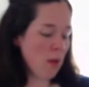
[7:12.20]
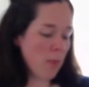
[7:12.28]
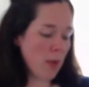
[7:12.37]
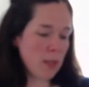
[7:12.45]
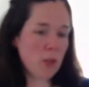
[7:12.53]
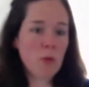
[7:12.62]

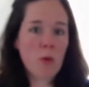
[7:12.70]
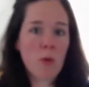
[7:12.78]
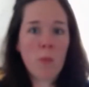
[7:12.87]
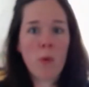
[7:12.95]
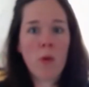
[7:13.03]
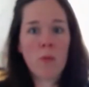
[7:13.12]
my
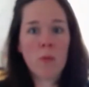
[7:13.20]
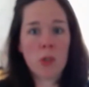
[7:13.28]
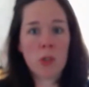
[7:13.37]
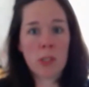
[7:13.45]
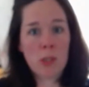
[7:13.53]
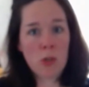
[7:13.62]
2-quart bowl,
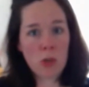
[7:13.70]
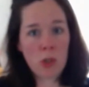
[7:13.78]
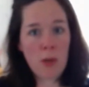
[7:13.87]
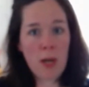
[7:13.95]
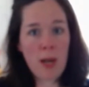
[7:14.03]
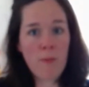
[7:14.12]
which is usually
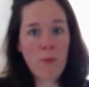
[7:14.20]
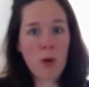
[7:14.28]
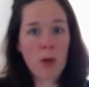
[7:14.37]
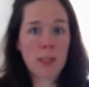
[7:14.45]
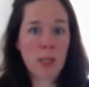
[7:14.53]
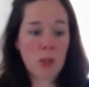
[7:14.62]
what I aim
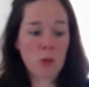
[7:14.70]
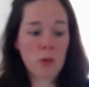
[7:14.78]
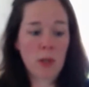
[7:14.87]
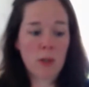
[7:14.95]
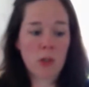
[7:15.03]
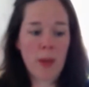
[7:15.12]
for because I do
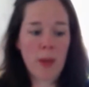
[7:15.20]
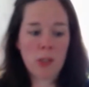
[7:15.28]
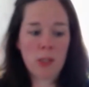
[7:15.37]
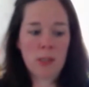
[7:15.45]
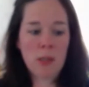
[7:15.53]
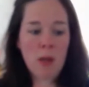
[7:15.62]
larger
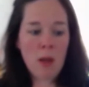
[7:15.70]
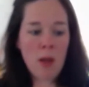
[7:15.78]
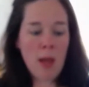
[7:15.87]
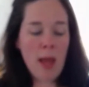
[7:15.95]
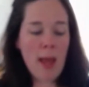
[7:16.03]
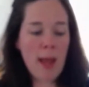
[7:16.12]
batches,
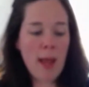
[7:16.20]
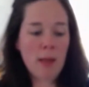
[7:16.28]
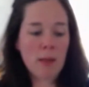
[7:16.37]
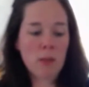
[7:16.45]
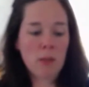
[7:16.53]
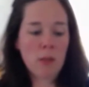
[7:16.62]

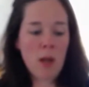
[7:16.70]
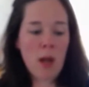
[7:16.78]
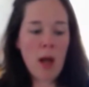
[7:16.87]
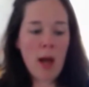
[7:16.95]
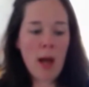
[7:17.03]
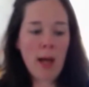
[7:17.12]
and
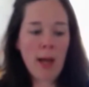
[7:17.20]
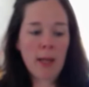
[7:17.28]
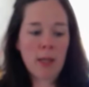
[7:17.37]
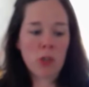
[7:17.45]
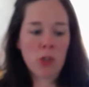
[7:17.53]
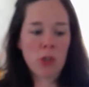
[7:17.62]

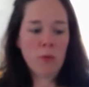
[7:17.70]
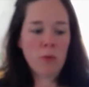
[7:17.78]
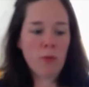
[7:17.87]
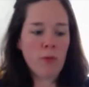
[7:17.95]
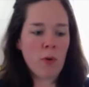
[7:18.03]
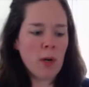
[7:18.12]
I shoot
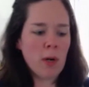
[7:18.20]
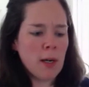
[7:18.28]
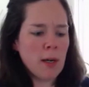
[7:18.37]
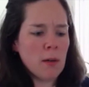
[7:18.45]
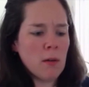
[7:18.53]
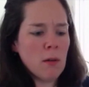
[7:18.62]

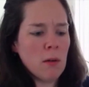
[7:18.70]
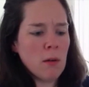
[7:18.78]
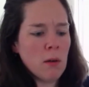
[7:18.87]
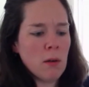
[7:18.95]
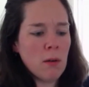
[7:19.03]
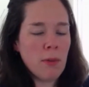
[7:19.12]
for,
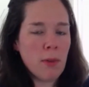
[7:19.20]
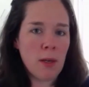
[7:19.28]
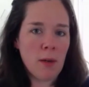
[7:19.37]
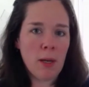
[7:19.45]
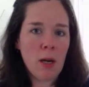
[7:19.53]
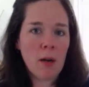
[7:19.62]

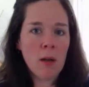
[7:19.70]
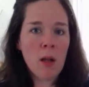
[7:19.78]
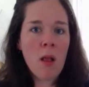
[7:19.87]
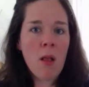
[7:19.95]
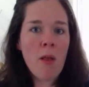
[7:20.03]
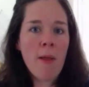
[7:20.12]
there we are,
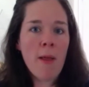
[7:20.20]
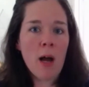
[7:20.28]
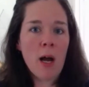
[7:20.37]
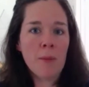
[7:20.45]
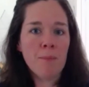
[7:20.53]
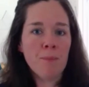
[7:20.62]

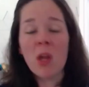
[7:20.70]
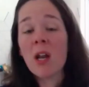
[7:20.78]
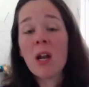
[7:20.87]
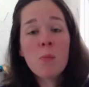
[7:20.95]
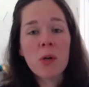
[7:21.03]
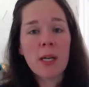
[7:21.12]

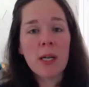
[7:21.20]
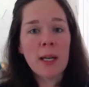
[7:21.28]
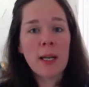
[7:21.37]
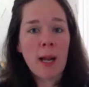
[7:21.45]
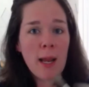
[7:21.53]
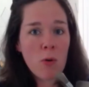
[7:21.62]
and I put it in
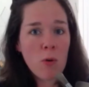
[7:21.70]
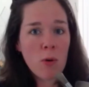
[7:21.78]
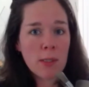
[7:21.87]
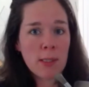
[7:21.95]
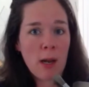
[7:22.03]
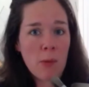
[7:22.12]
an
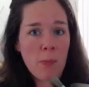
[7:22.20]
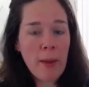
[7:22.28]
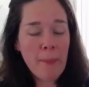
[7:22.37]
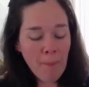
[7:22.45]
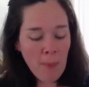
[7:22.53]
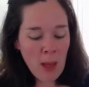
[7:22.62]
8-quart stock
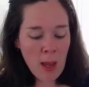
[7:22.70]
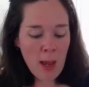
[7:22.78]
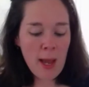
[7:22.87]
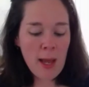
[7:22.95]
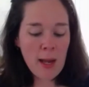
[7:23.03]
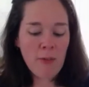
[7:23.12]
pot,
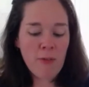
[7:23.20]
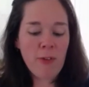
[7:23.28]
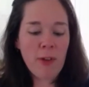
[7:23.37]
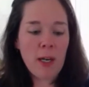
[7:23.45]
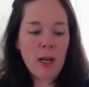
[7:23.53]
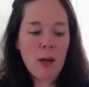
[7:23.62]
and I
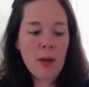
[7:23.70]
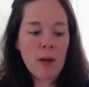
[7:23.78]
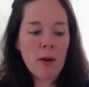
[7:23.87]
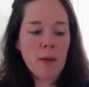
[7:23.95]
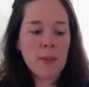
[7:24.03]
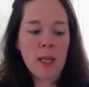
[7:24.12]
fill it
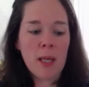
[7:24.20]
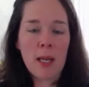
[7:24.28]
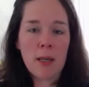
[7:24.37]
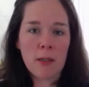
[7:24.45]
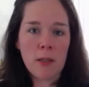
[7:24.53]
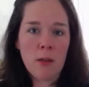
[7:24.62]
about up to the
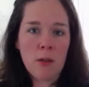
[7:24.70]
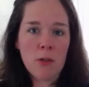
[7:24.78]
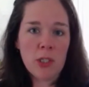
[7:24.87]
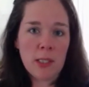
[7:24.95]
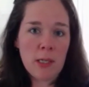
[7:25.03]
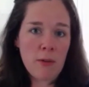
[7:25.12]
handle,
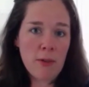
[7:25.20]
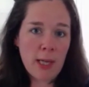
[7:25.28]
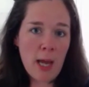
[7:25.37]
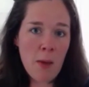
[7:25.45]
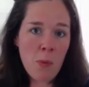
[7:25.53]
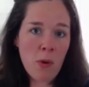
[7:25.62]
just near the
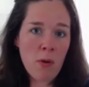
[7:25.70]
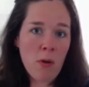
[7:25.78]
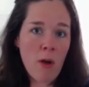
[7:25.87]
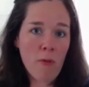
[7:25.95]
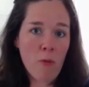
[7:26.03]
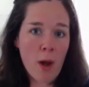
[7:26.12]
top
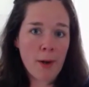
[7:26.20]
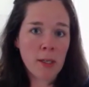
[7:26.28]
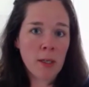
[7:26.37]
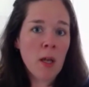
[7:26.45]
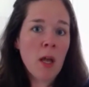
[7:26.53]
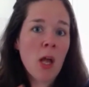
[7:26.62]
of water.